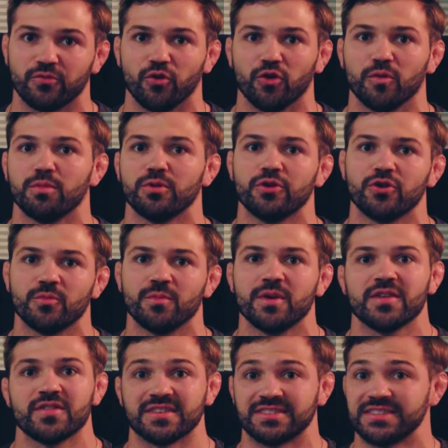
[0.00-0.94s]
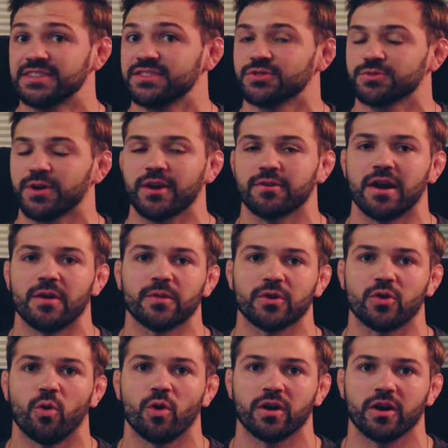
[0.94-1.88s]
full bloom, the season's right around
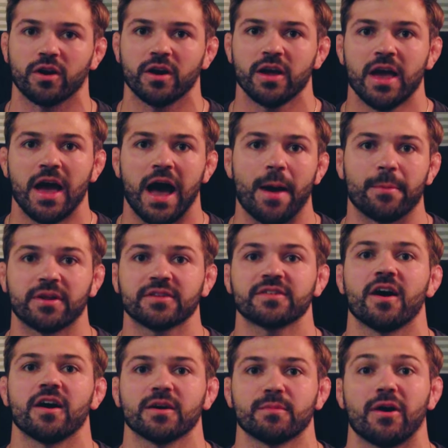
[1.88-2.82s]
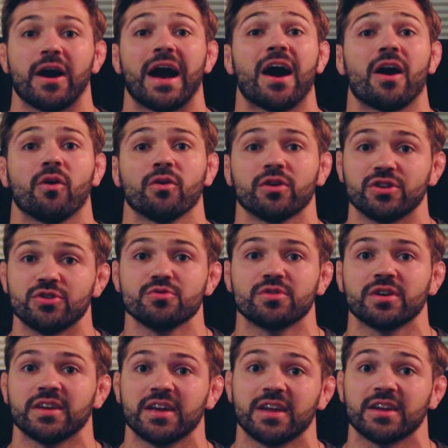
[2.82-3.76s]
the corner. I'm going to talk about how
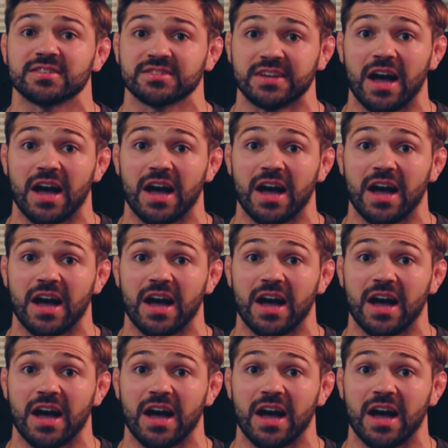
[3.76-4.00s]
you can get a